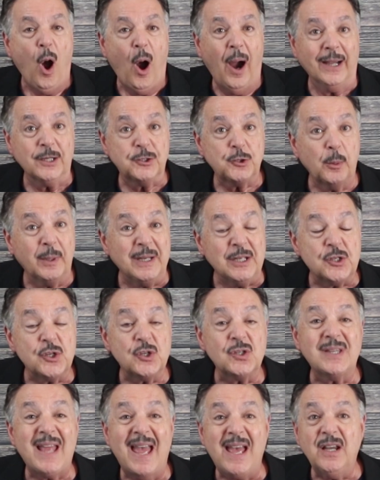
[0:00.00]
All right, so
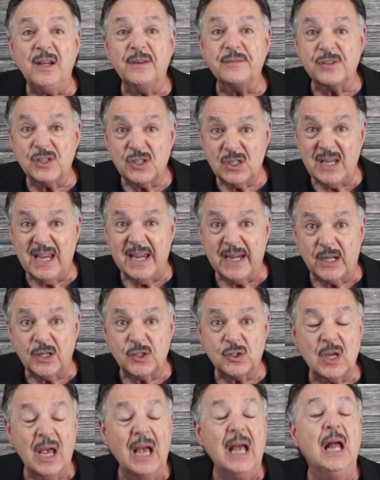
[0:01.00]
instead of
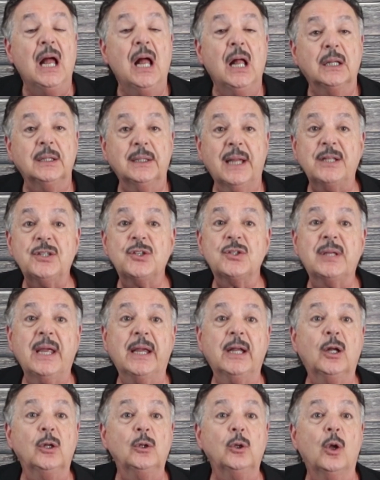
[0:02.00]
six, let's
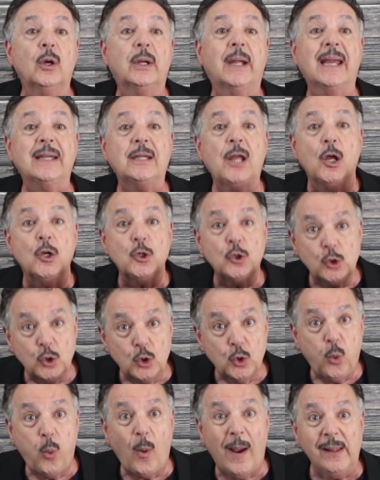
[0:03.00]
take a look at
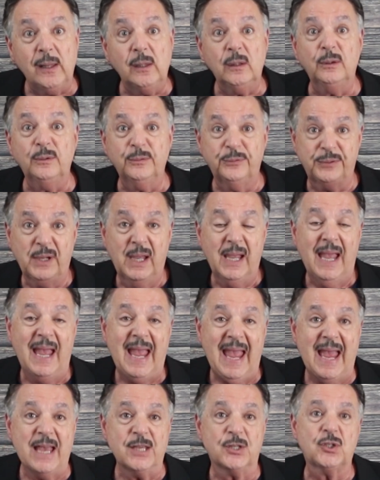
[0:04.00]
twelve
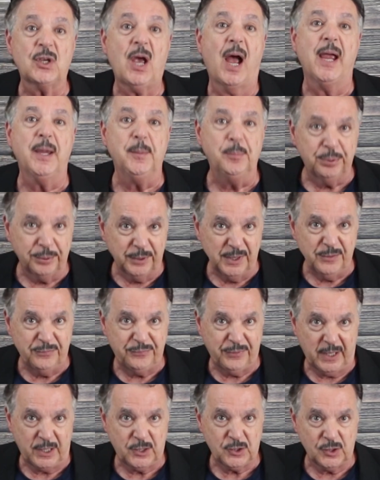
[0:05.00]
S I
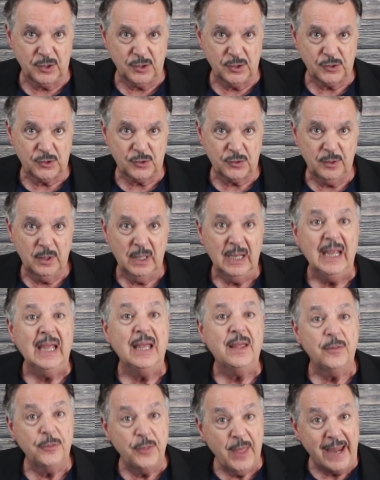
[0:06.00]
prefixes.
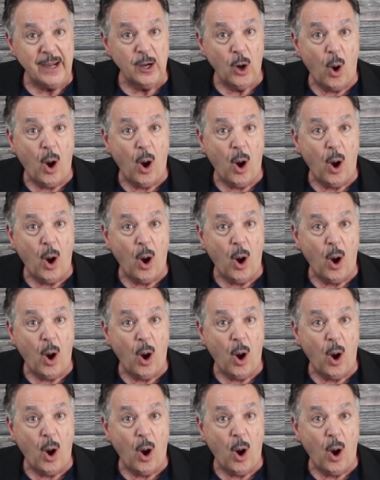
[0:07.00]
They